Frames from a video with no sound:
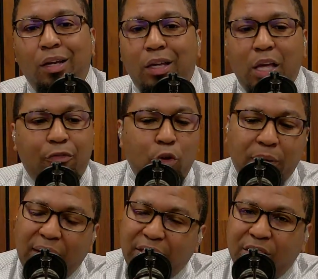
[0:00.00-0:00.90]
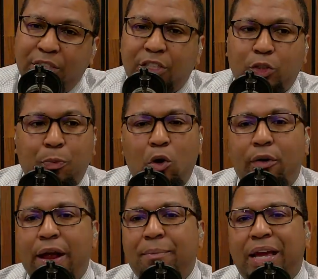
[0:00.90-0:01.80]
If you've been listening to this
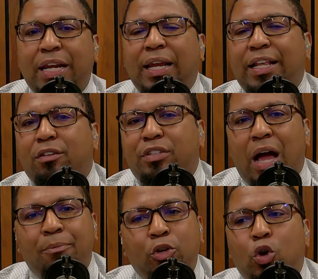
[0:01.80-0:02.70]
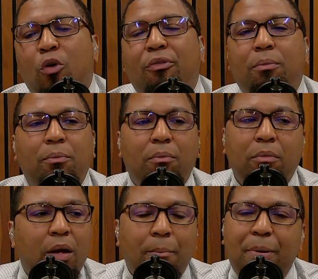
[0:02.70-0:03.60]
program any length of time, you know
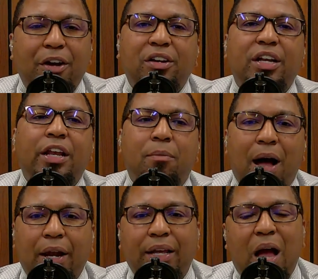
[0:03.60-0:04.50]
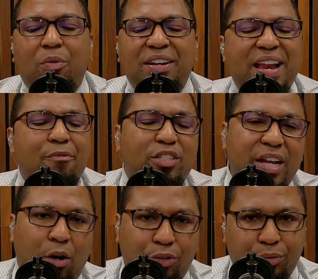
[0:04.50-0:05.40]
better than anybody, I would never
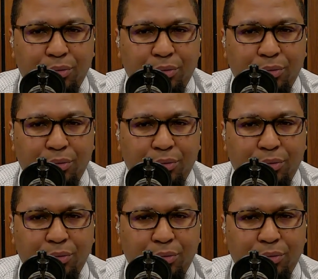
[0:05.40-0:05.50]
tell you